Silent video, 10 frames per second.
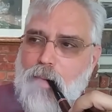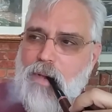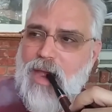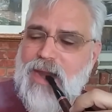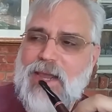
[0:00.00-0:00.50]

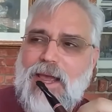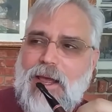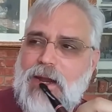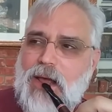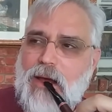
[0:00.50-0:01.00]
And
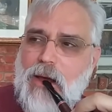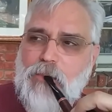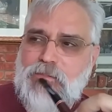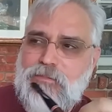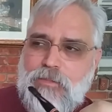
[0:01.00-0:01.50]
again, um,
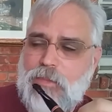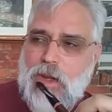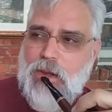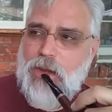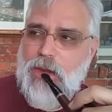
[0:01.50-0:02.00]

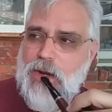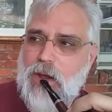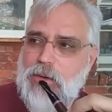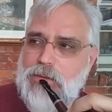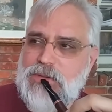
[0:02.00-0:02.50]
you
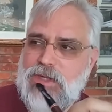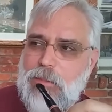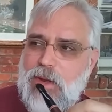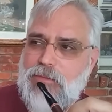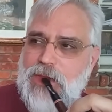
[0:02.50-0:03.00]
know,
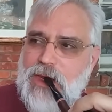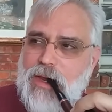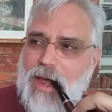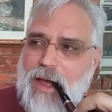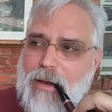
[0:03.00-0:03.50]
some of
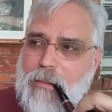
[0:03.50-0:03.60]
the uh,